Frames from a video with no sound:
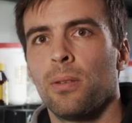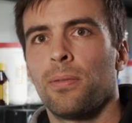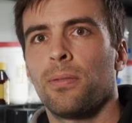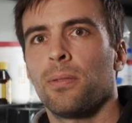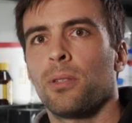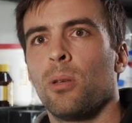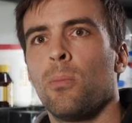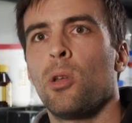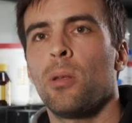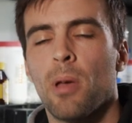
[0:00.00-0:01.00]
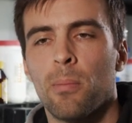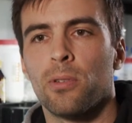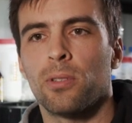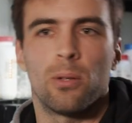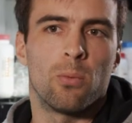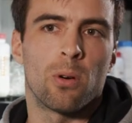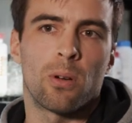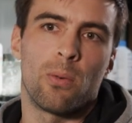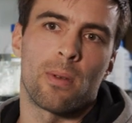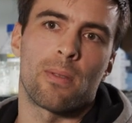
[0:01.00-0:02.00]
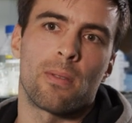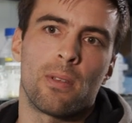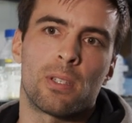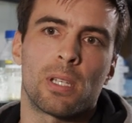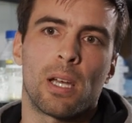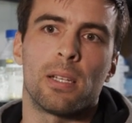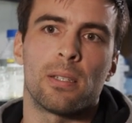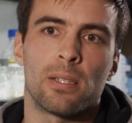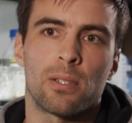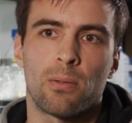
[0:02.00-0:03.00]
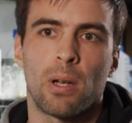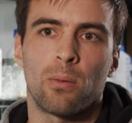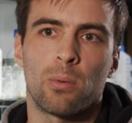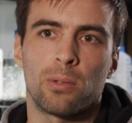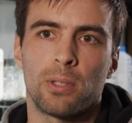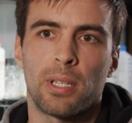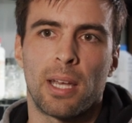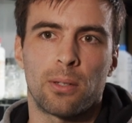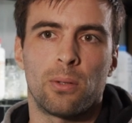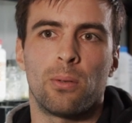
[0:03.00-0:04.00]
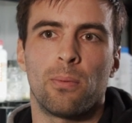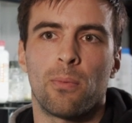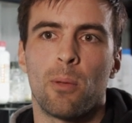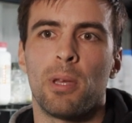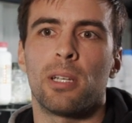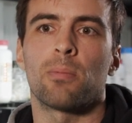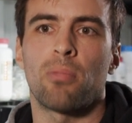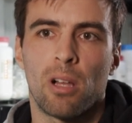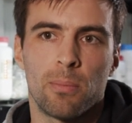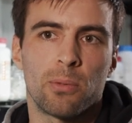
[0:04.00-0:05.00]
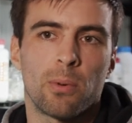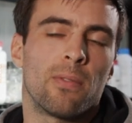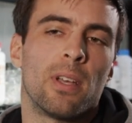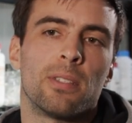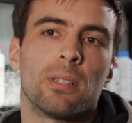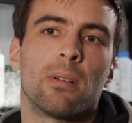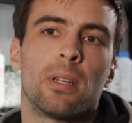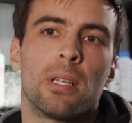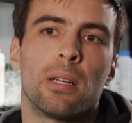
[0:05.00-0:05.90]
if community members could work with scientists around the world to tackle the biggest problems we're facing right